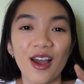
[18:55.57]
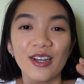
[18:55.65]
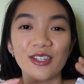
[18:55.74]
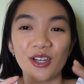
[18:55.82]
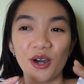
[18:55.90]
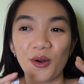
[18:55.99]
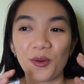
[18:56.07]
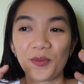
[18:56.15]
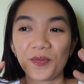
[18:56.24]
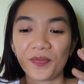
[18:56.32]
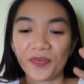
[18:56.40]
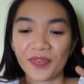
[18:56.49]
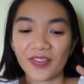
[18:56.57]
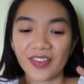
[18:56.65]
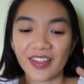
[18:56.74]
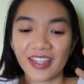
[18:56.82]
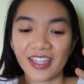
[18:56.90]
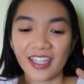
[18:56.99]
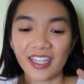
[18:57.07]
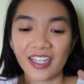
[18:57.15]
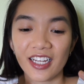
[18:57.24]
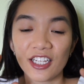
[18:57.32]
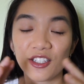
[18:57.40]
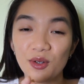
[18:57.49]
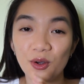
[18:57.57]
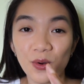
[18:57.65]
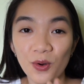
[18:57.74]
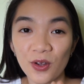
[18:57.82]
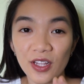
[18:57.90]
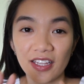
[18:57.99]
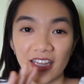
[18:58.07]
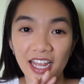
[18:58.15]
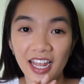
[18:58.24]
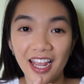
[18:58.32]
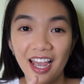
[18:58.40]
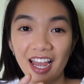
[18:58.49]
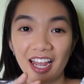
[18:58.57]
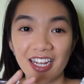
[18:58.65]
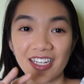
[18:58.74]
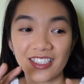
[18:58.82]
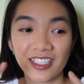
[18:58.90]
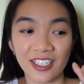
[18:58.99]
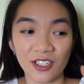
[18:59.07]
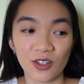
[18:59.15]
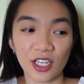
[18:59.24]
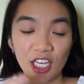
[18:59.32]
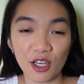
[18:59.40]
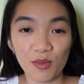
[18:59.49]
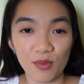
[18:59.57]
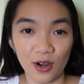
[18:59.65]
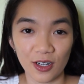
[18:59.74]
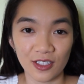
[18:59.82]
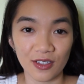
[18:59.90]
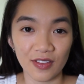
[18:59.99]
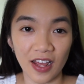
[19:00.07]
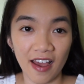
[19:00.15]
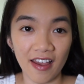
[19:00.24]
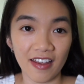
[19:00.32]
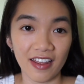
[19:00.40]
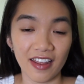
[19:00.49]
So it's cool that they still keep parts of that